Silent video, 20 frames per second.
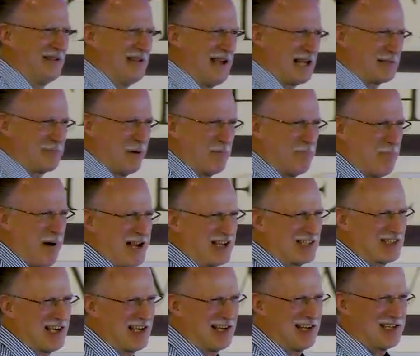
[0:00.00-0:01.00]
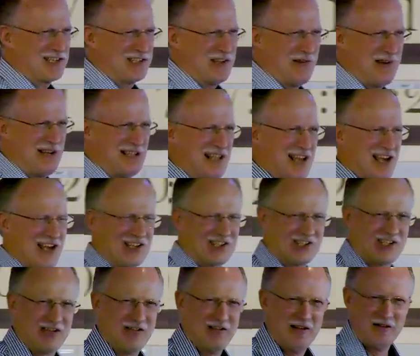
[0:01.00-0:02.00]
yes, but my son is doing
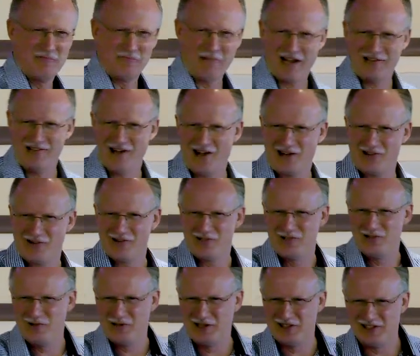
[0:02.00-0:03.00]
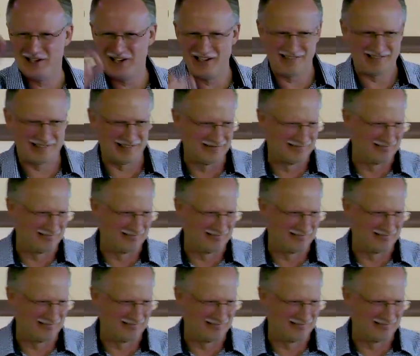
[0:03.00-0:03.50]
this, and my daughter is doing that,